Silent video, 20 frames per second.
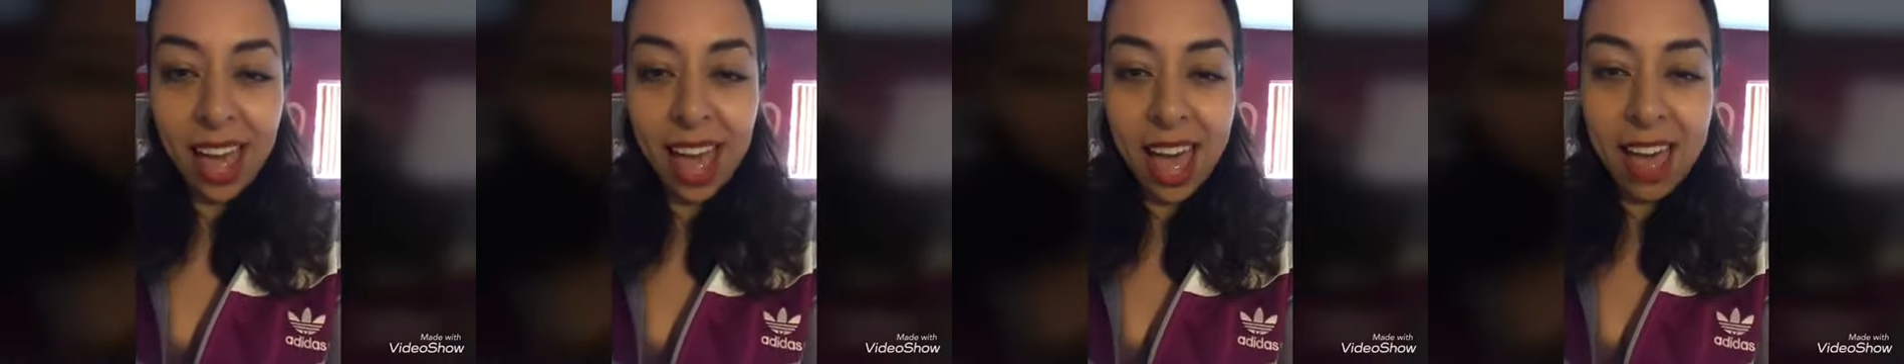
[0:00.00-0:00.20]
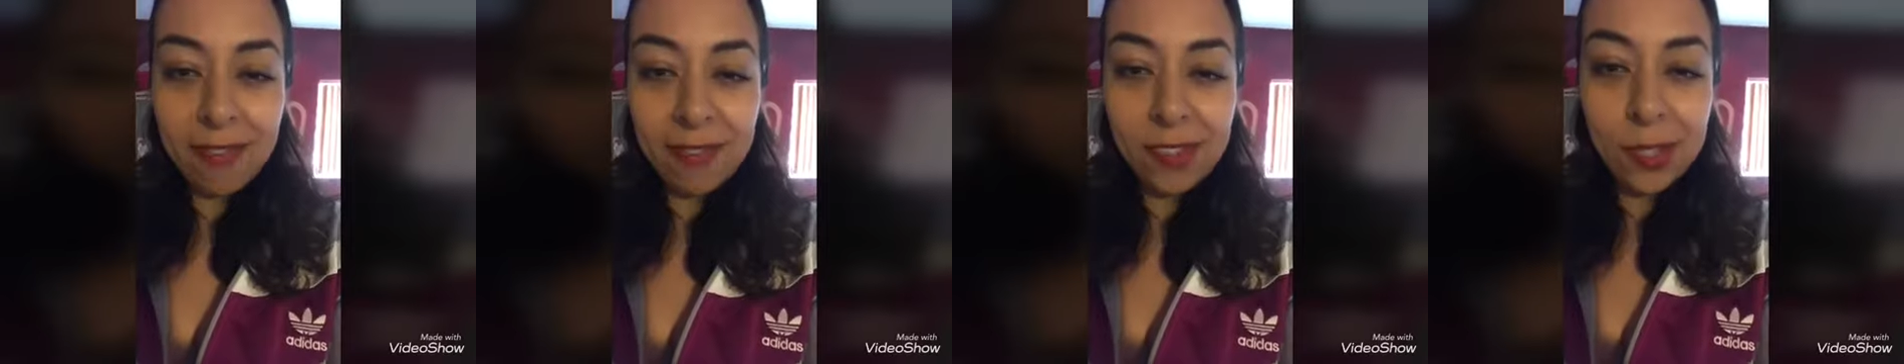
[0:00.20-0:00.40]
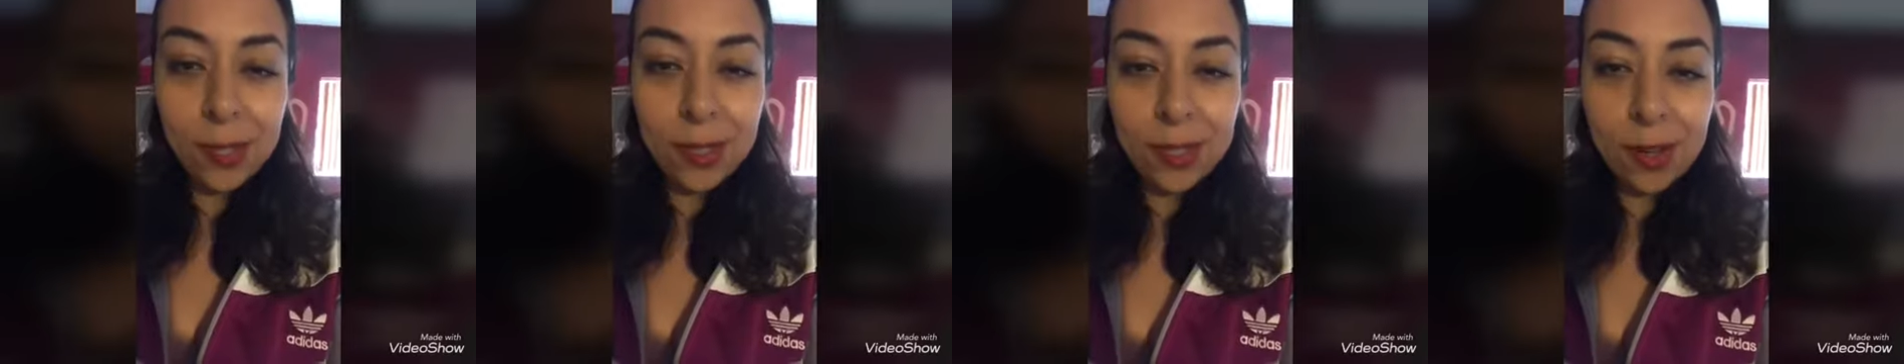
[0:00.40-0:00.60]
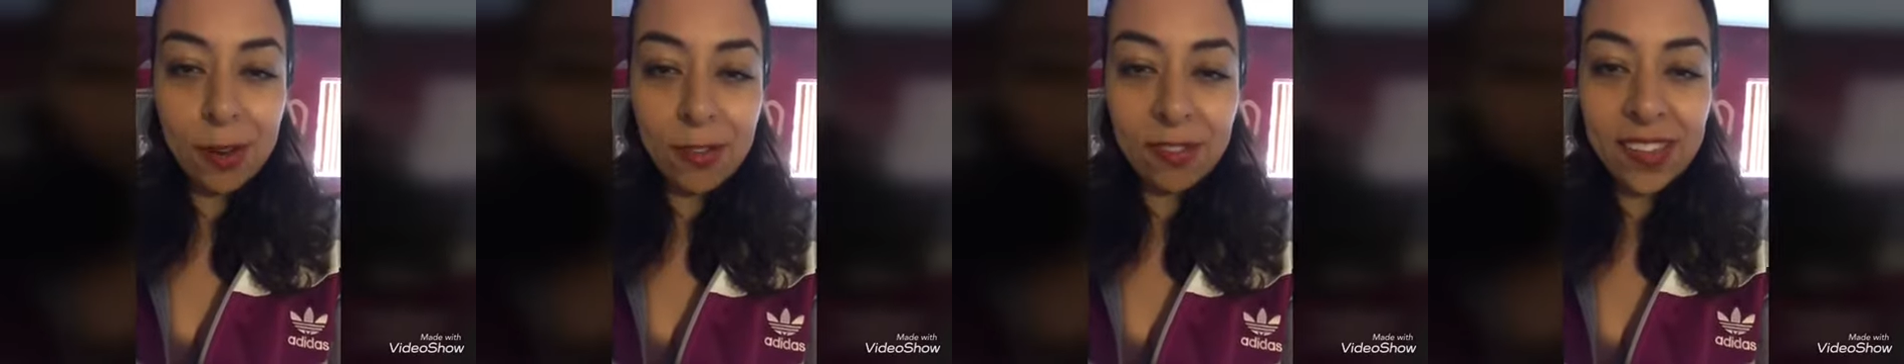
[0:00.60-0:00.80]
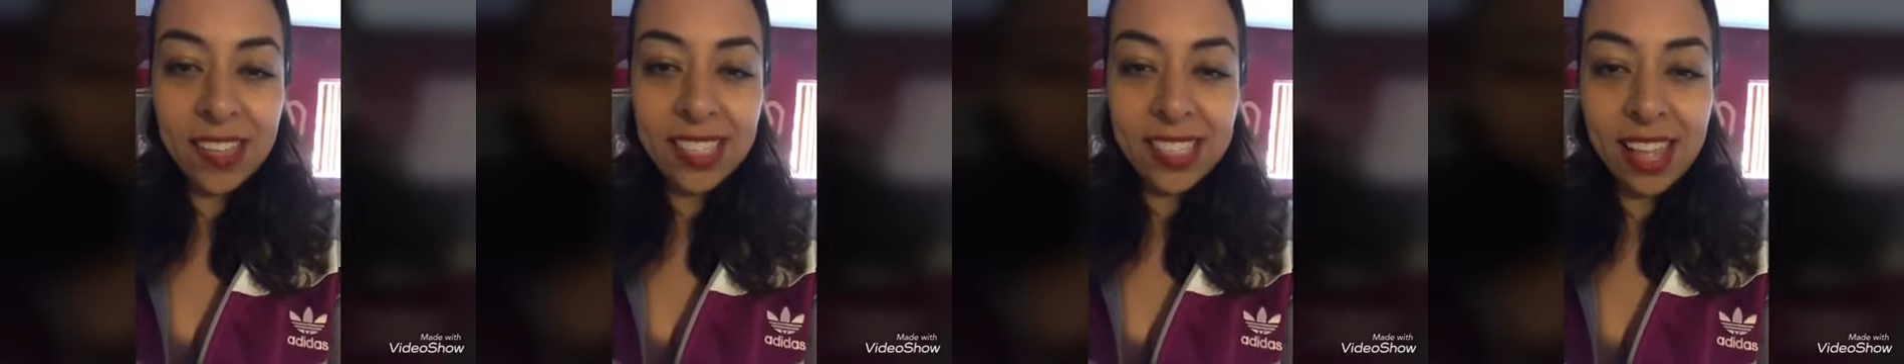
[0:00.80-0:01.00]
I have two
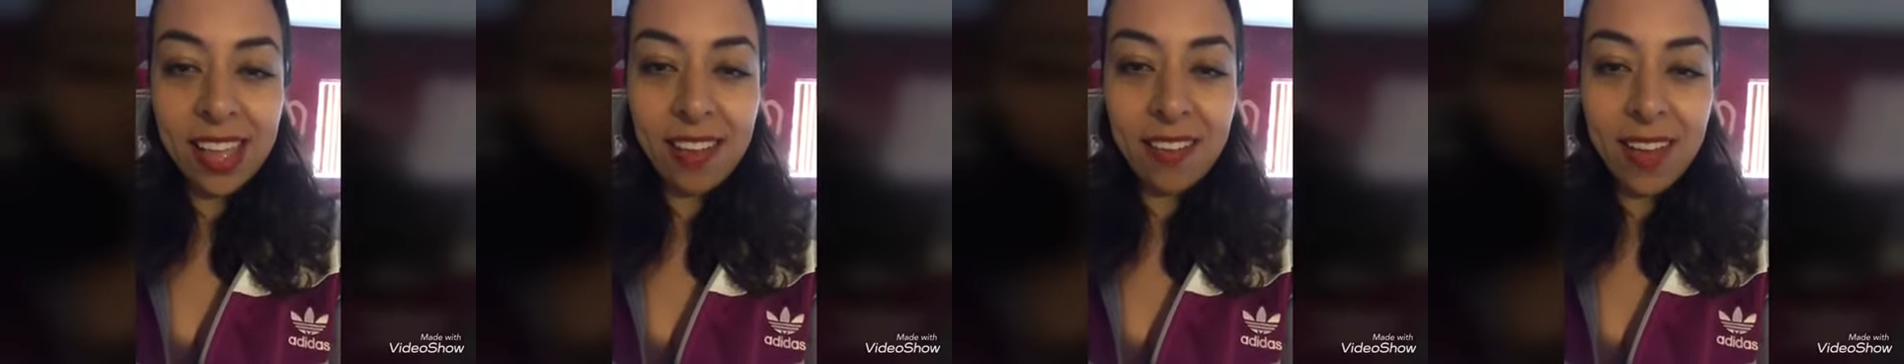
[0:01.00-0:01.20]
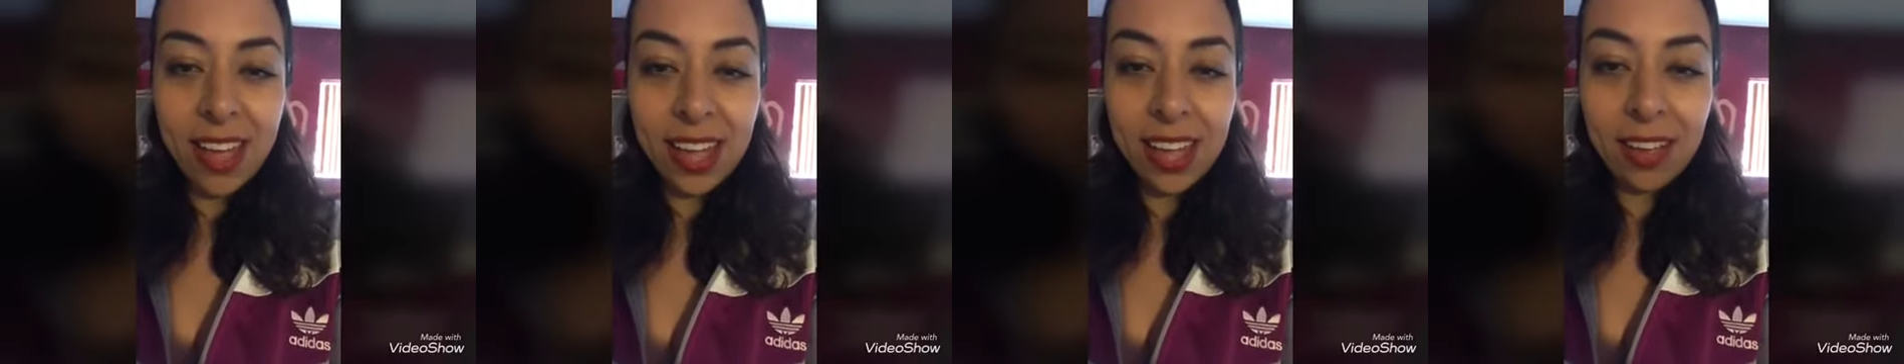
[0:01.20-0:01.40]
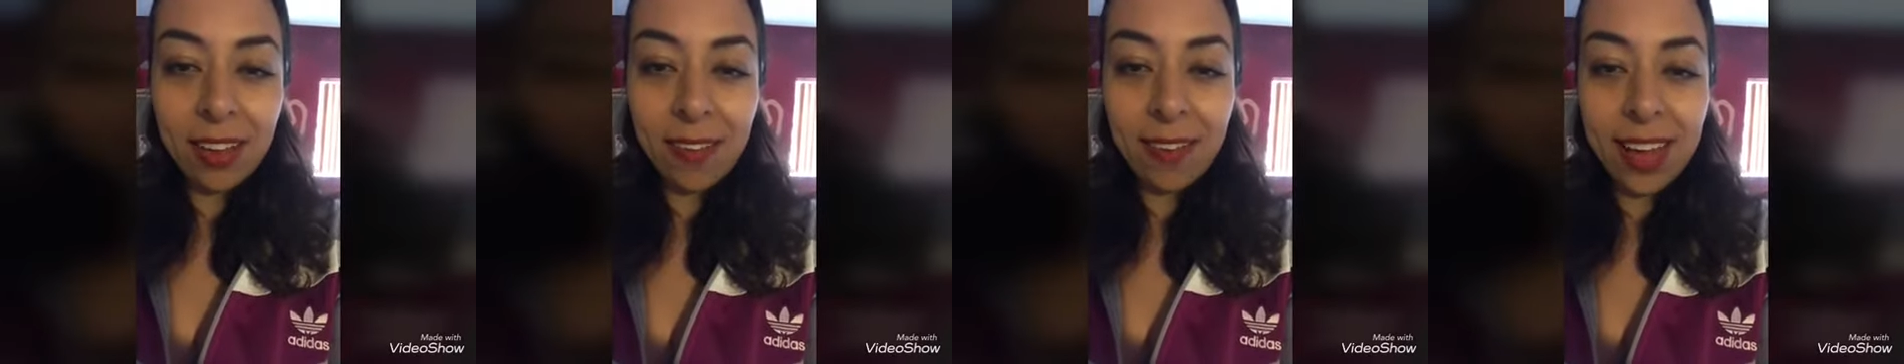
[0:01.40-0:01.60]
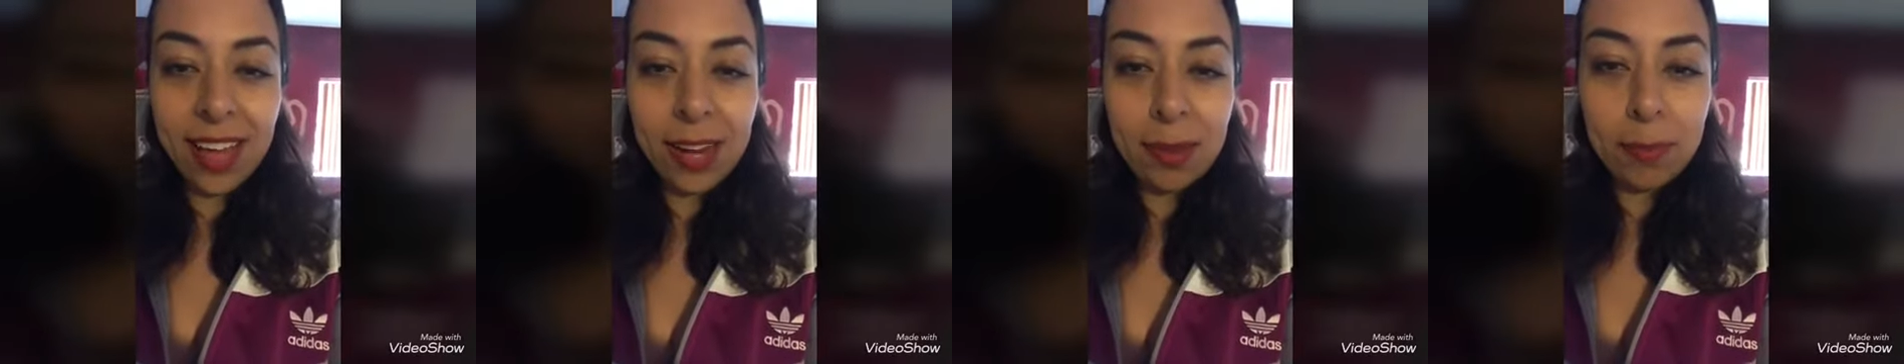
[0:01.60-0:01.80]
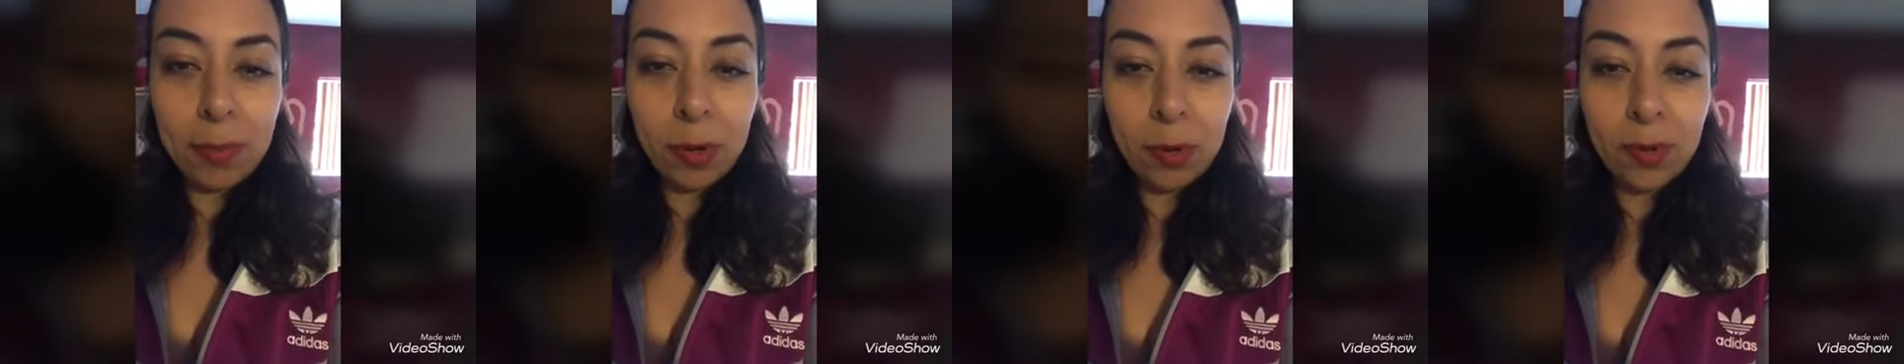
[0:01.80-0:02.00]
servings now. I can go
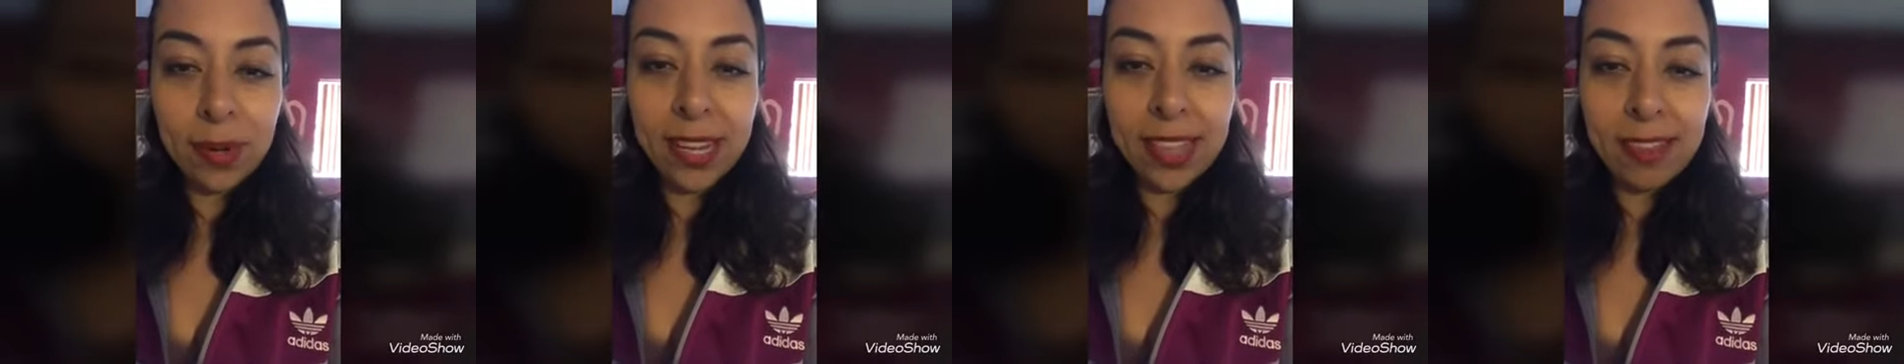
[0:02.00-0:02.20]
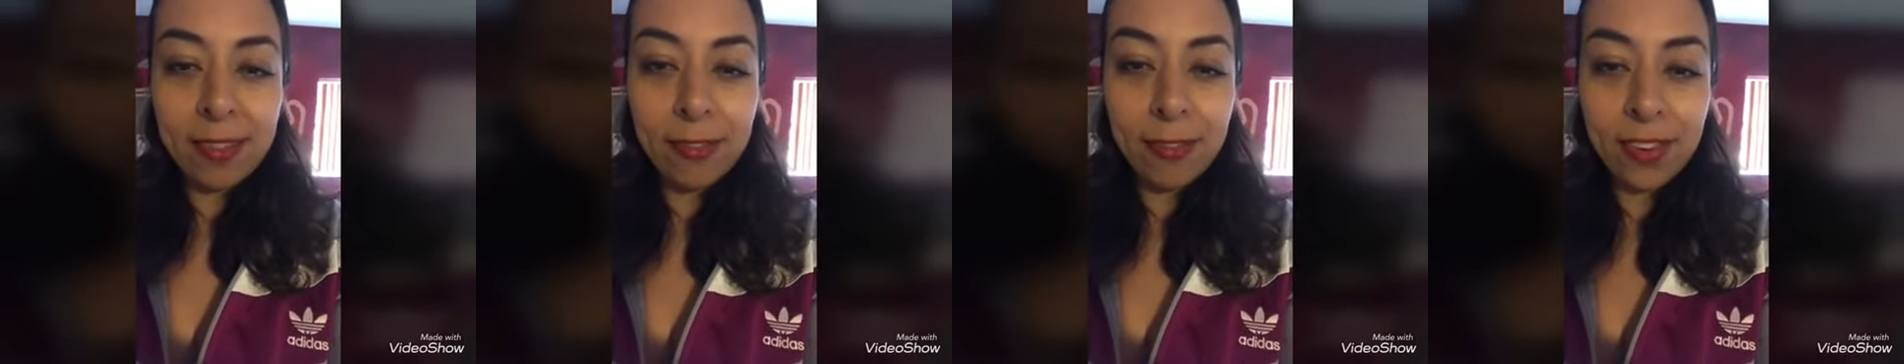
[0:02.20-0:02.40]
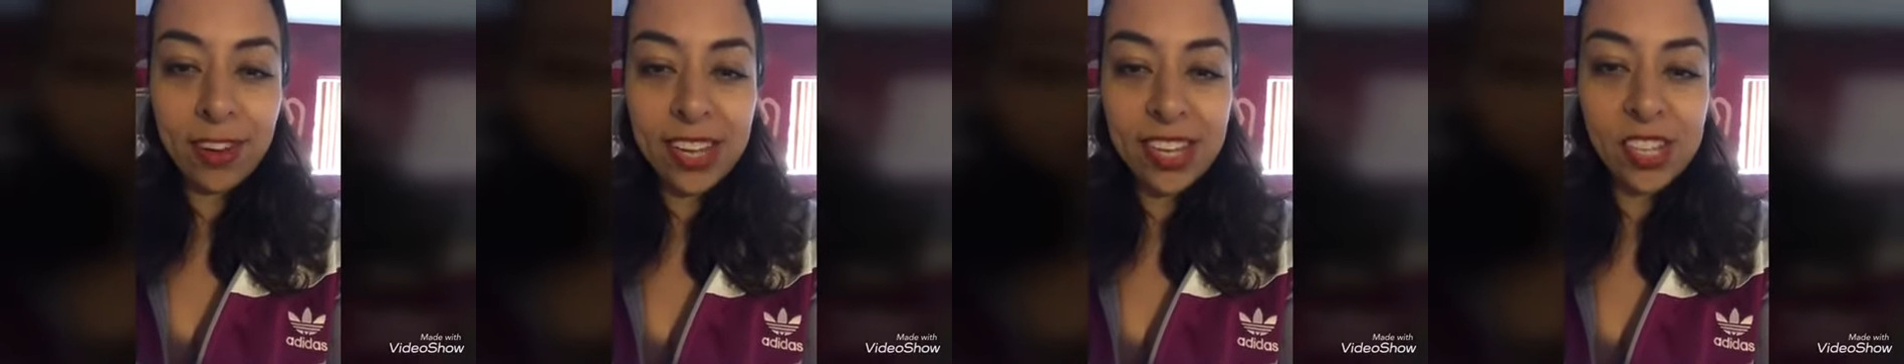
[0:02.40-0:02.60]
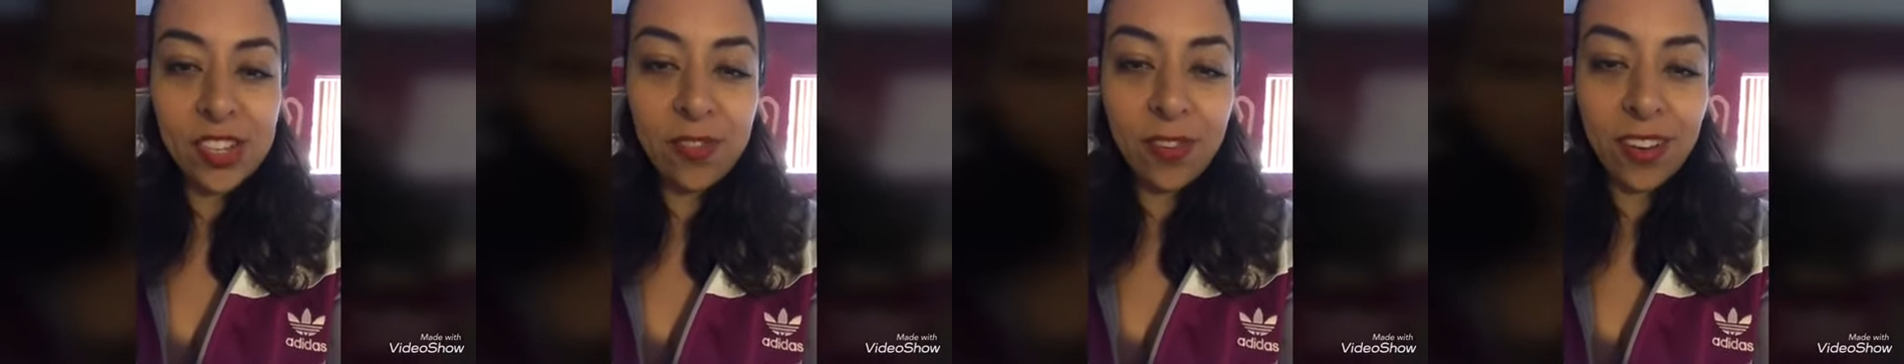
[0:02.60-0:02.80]
ahead and put one in the fridge